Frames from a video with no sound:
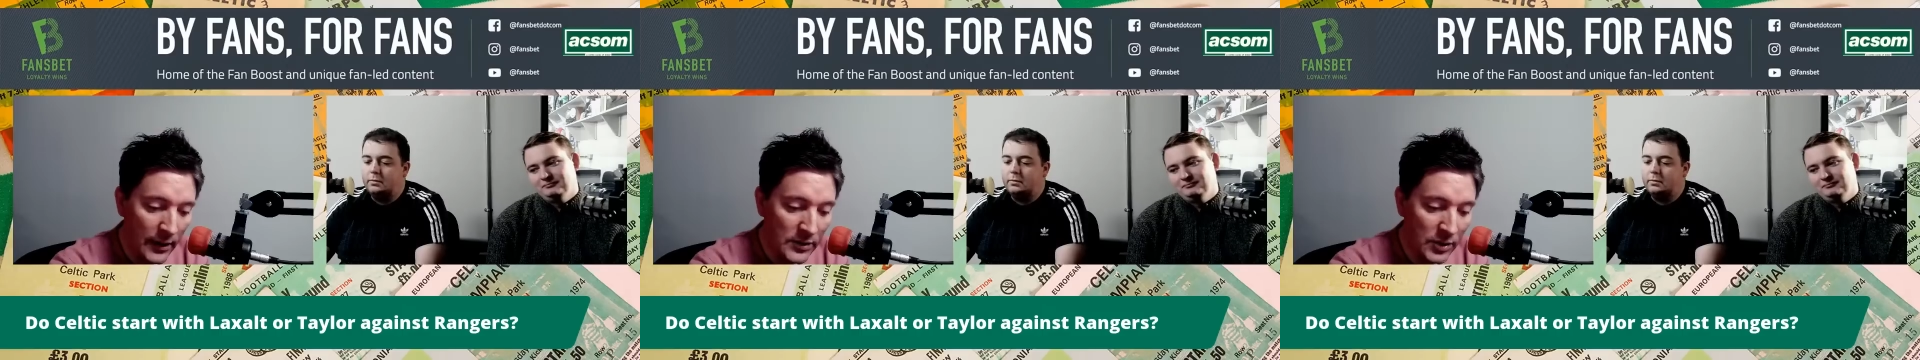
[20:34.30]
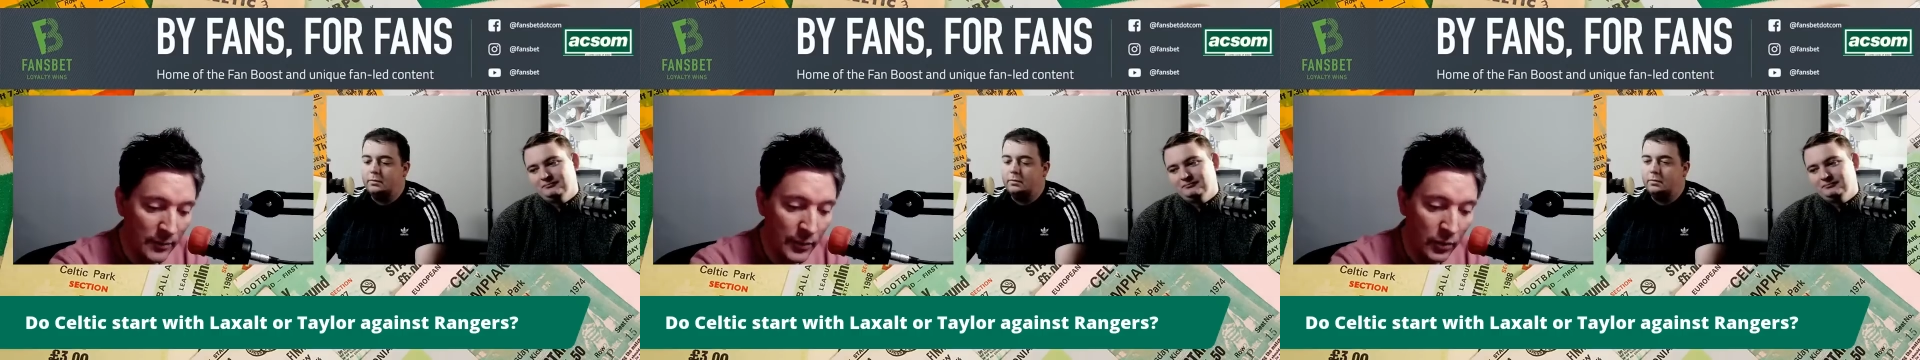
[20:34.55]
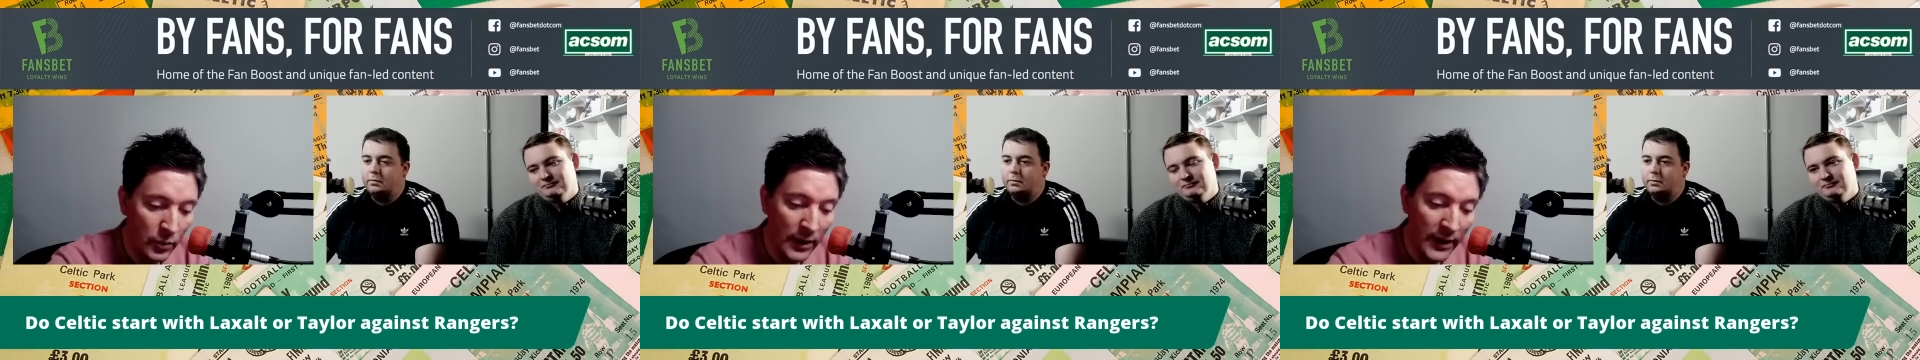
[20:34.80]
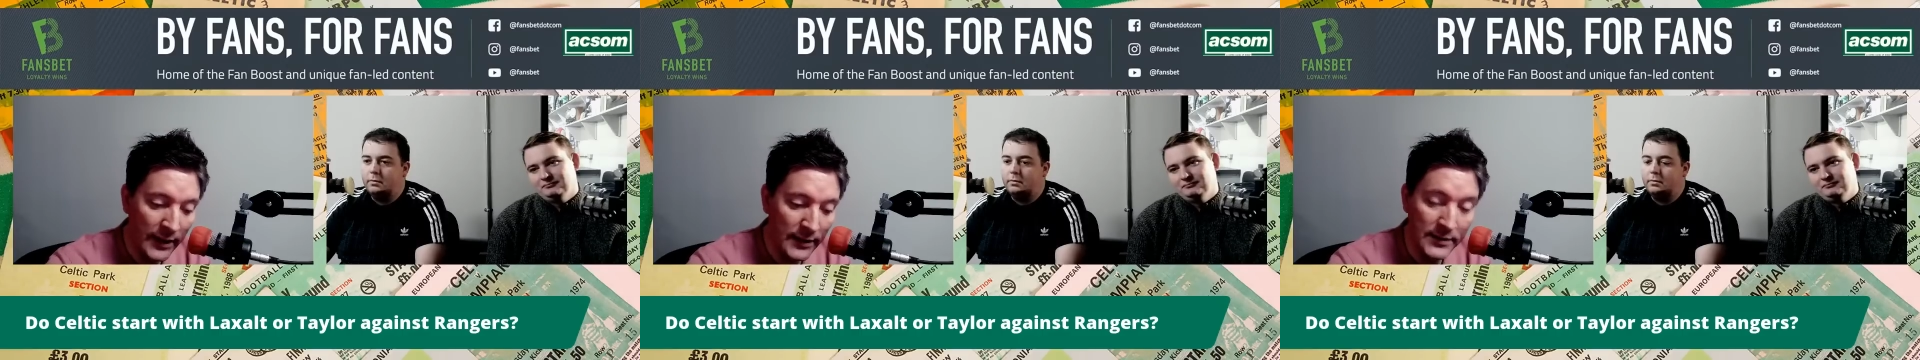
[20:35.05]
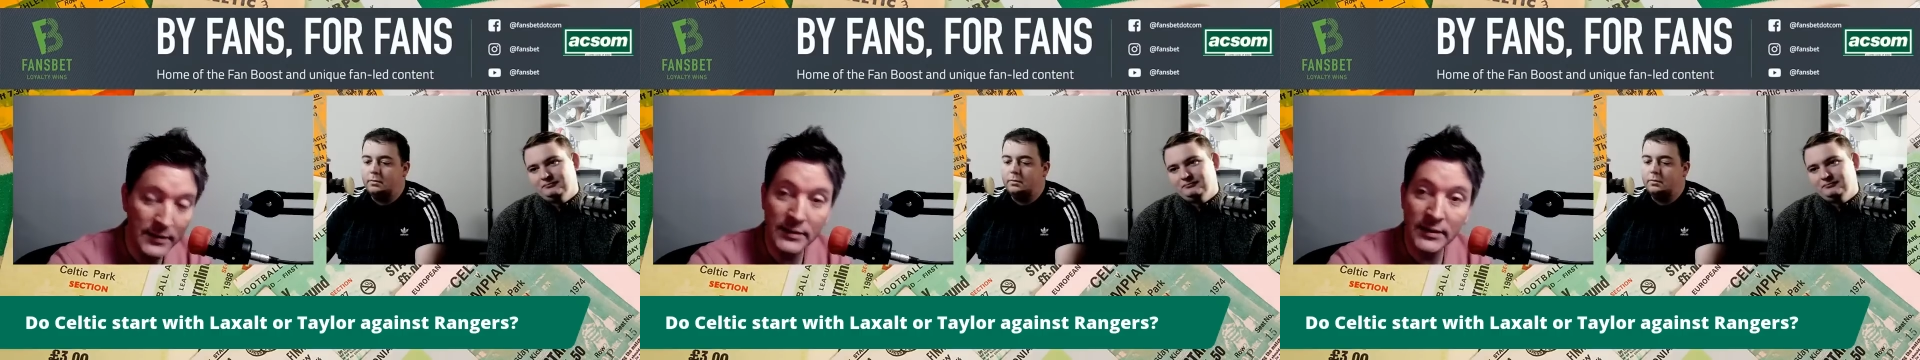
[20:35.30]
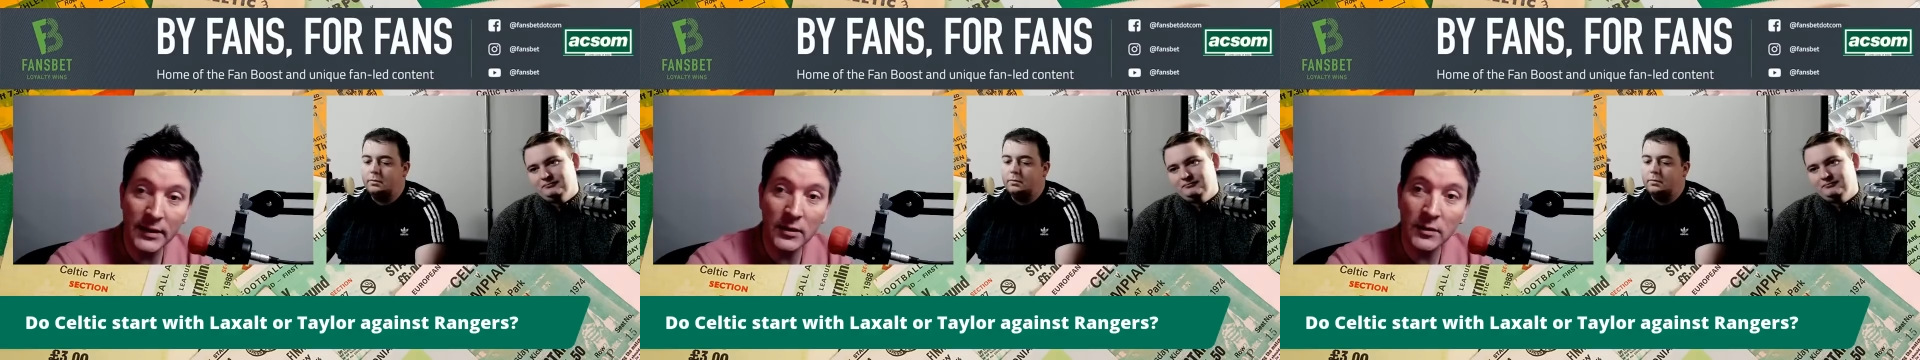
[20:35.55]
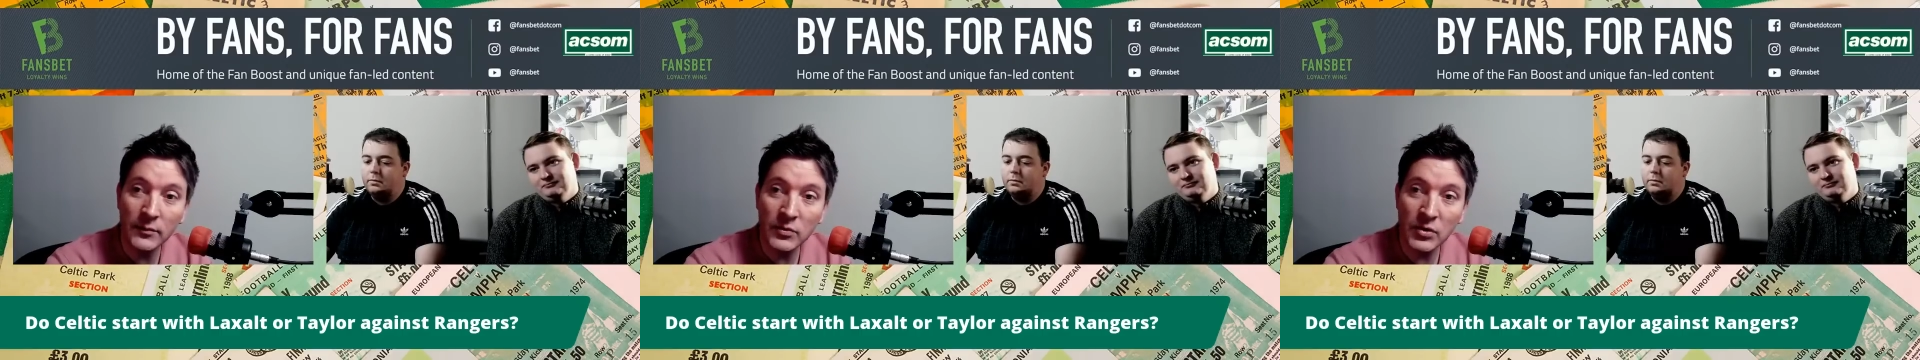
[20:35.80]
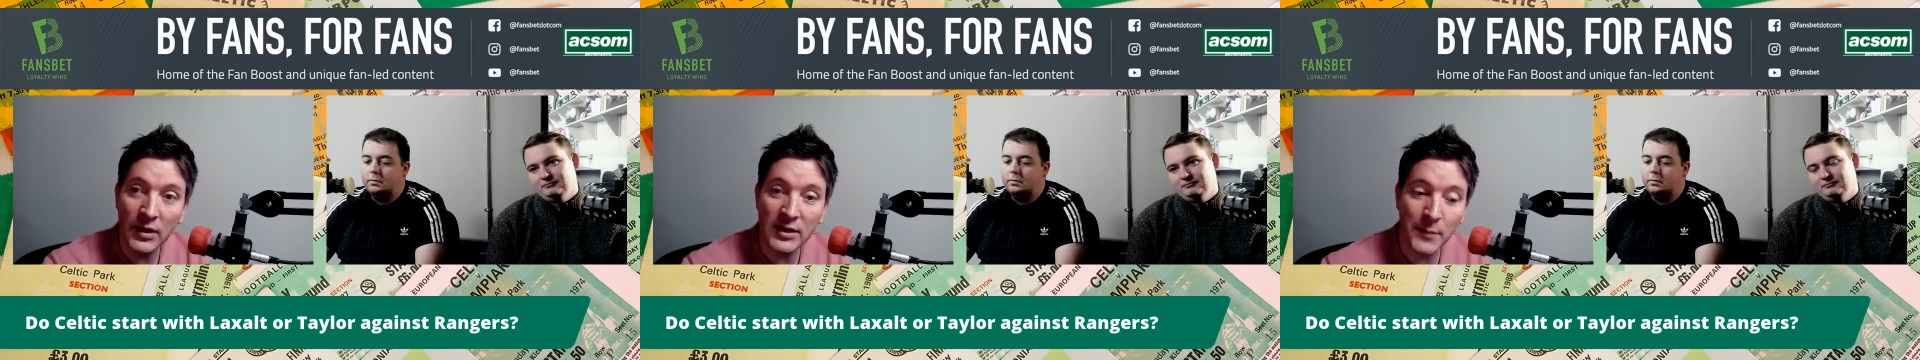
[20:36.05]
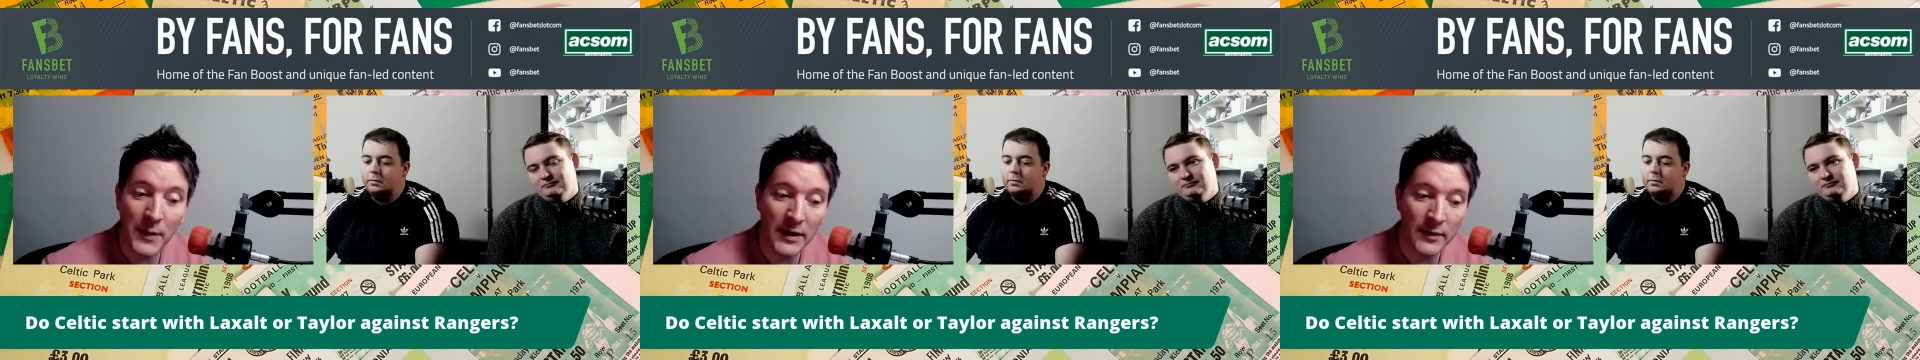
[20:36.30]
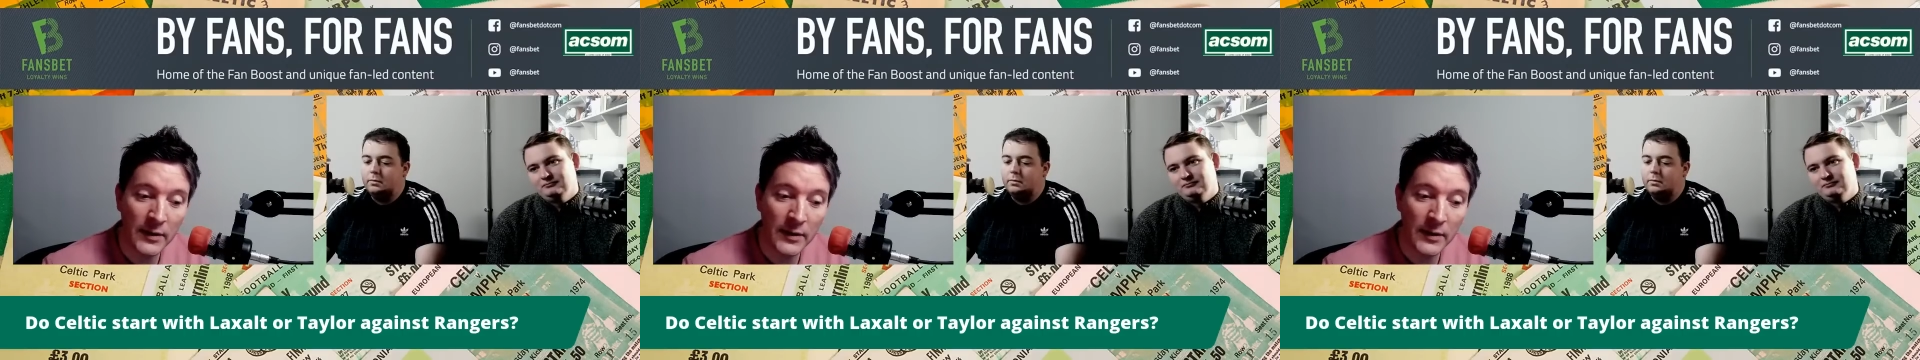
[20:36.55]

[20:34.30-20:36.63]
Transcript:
Speaker 1: Turnbull, and Taylor. So that's my